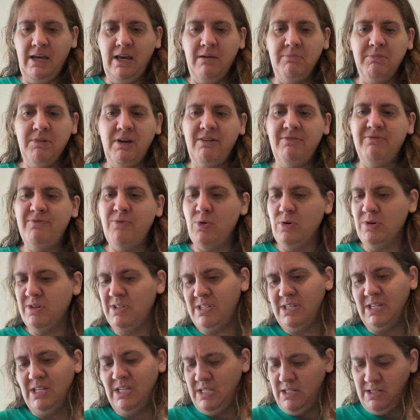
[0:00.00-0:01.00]
I'm not
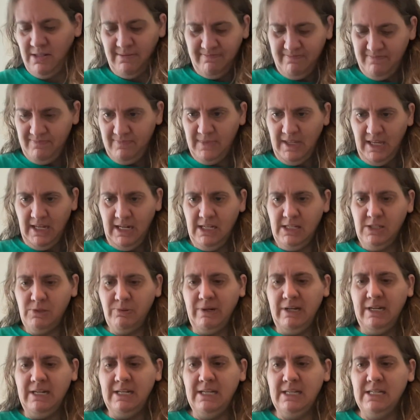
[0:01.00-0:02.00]
forcing it. It is what
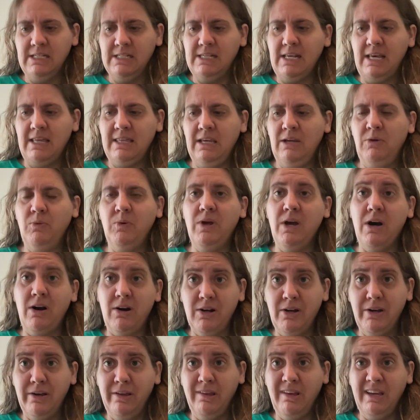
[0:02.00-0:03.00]
it is. I think we all
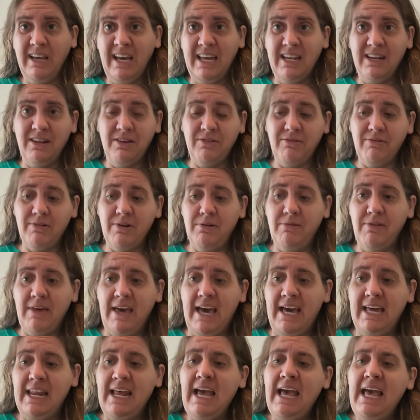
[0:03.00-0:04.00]
go kind of through
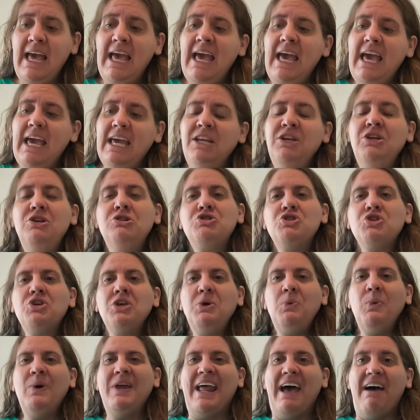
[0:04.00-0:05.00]
that. And usually
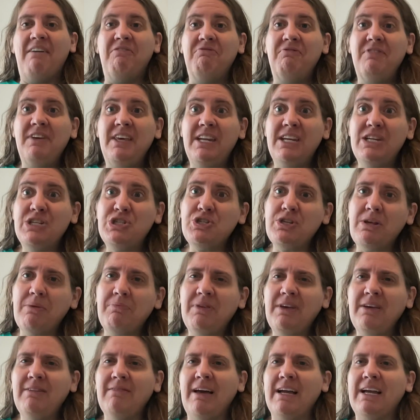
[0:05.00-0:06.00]
when I finish
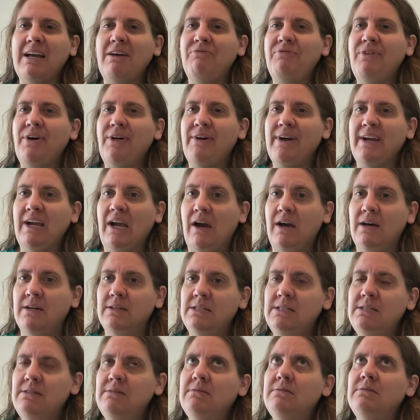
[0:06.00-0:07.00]
something, like I felt like I
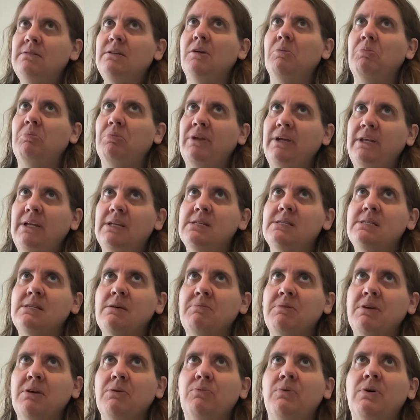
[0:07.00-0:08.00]
completed
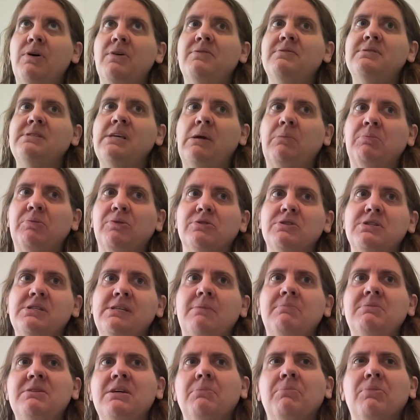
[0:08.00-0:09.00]
something with Sampler
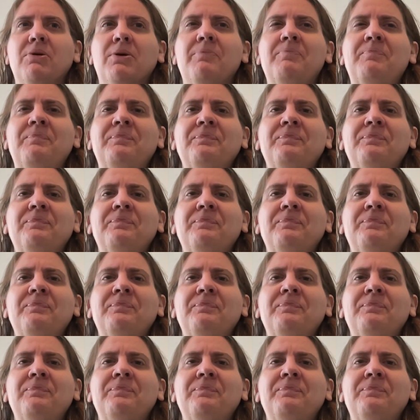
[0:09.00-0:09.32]
September,